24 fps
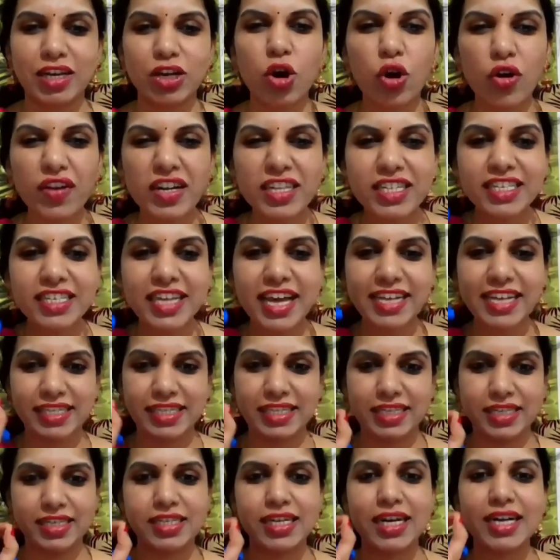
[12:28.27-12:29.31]
or a
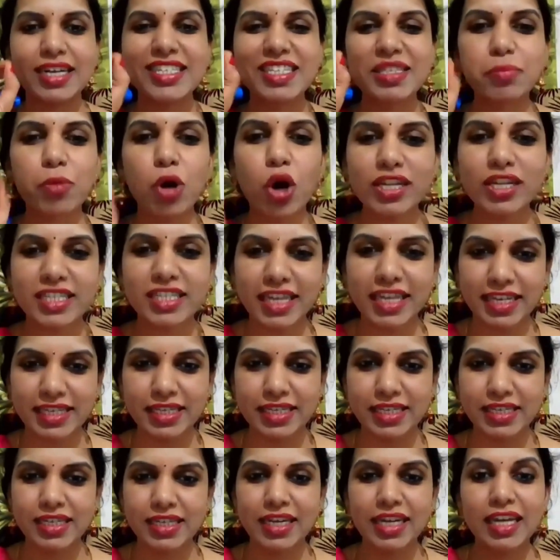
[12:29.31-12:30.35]
test, a small
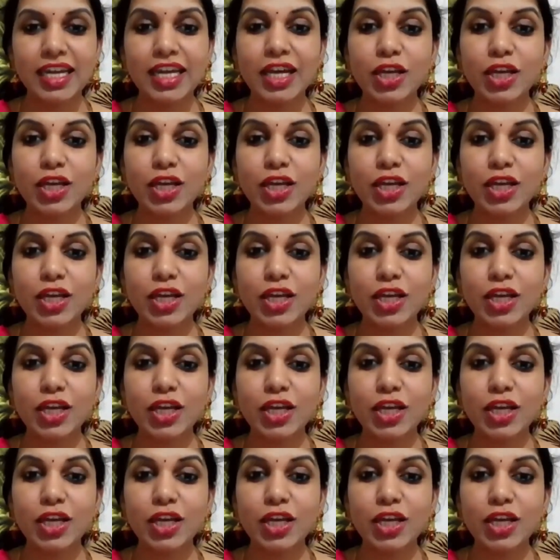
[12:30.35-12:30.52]
test.